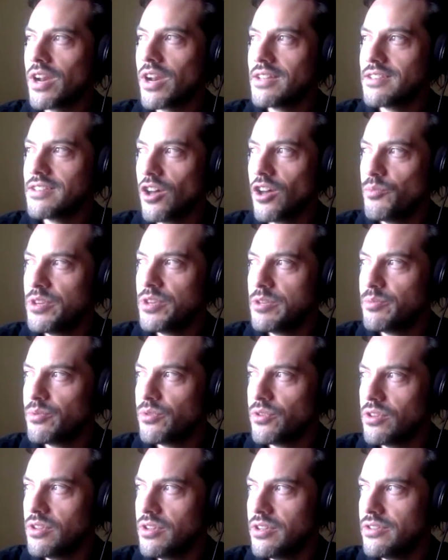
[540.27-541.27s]
I tell
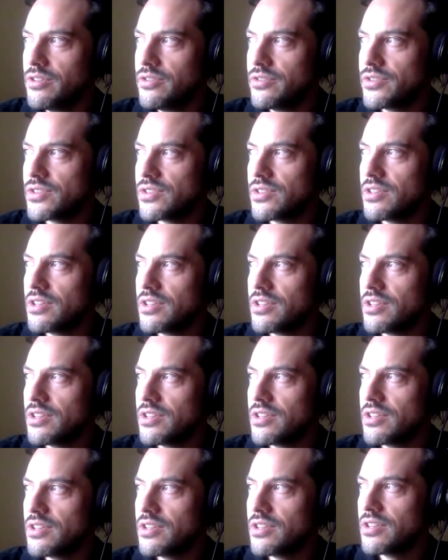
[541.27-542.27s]
people is
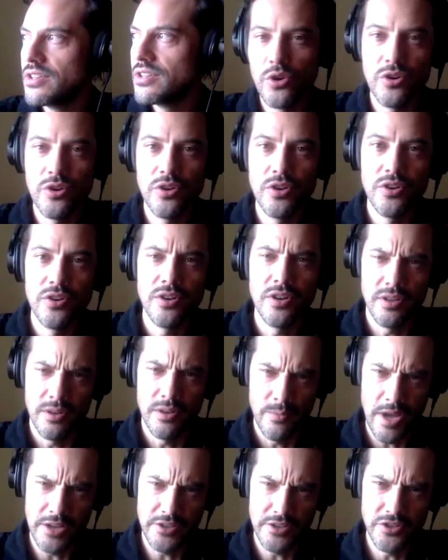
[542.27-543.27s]

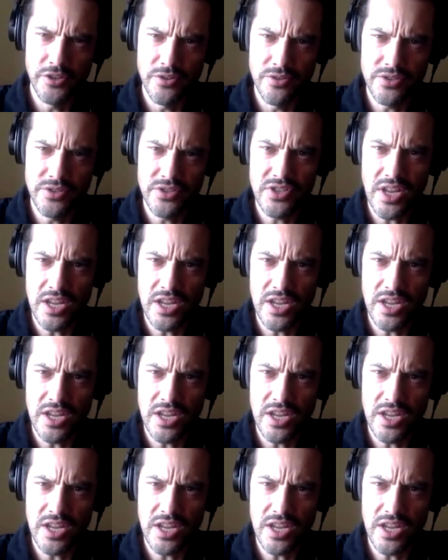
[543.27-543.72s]
imagine you're the